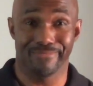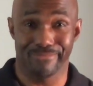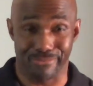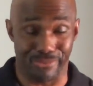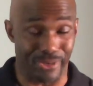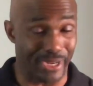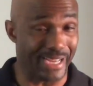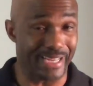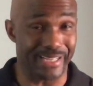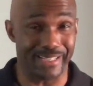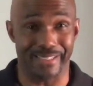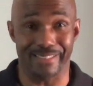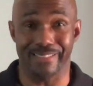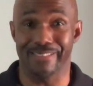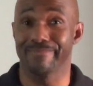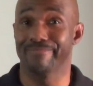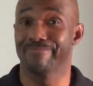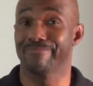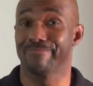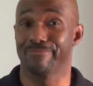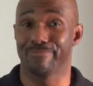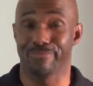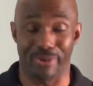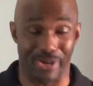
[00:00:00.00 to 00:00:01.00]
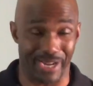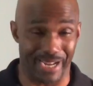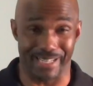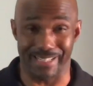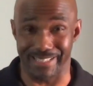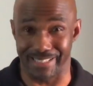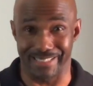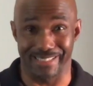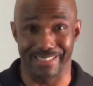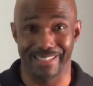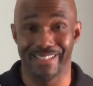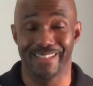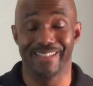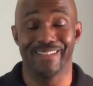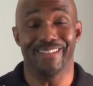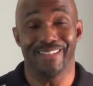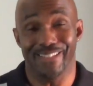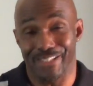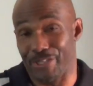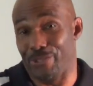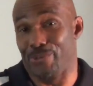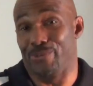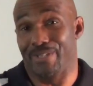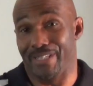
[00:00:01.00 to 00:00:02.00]
practice, practice,
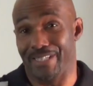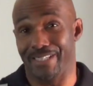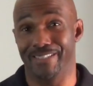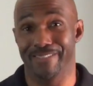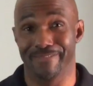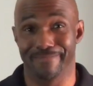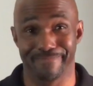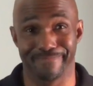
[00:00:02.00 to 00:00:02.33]
literally.